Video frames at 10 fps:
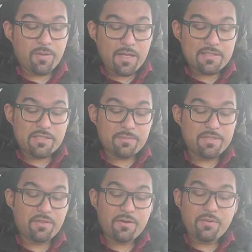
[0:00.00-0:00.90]
Plus jumps
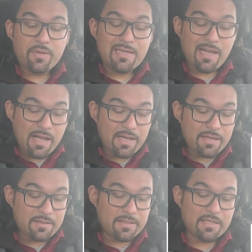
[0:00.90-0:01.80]
to
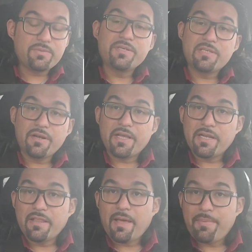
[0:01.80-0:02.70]
31.9, and that's where you start
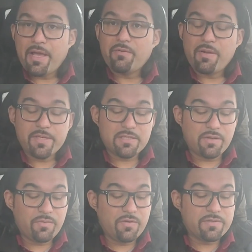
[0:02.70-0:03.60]
getting that panoramic
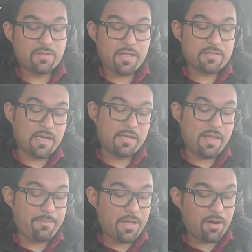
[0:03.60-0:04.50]
sunroof. So that's kind of
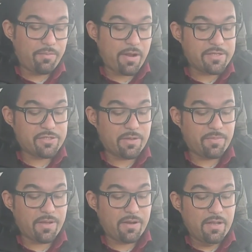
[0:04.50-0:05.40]
that bigger price jump
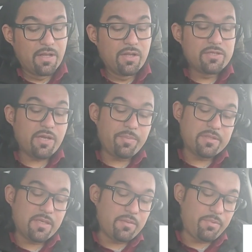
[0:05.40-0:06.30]
there. Jumping
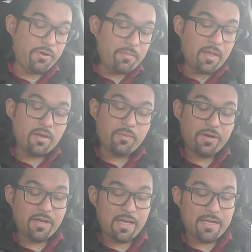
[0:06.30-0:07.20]
to the Premium, where
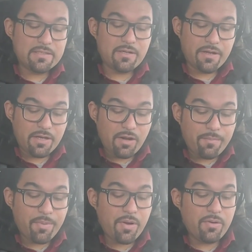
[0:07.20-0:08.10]
you kind of start getting your
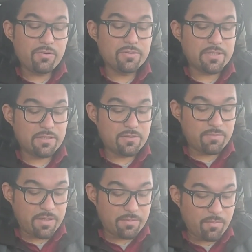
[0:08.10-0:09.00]
bows
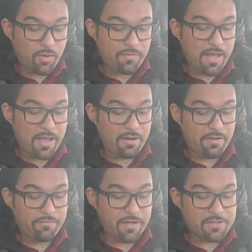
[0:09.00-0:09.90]
and more of the higher
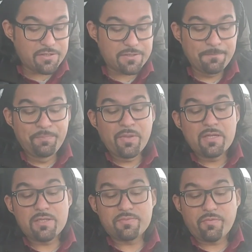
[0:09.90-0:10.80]
end features,
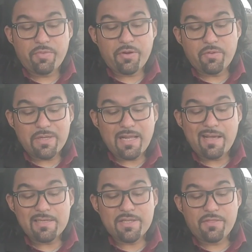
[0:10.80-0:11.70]
jumps from
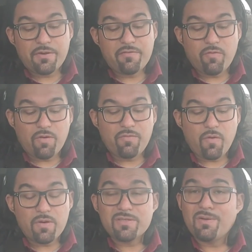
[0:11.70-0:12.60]
31.9 to
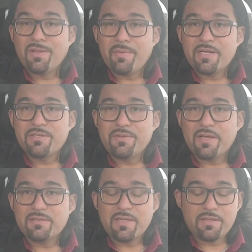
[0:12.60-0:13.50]
34.4, so only about a
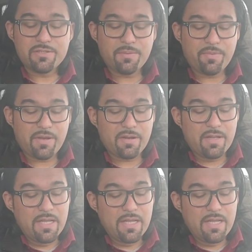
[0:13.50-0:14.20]
$2,000 jump there.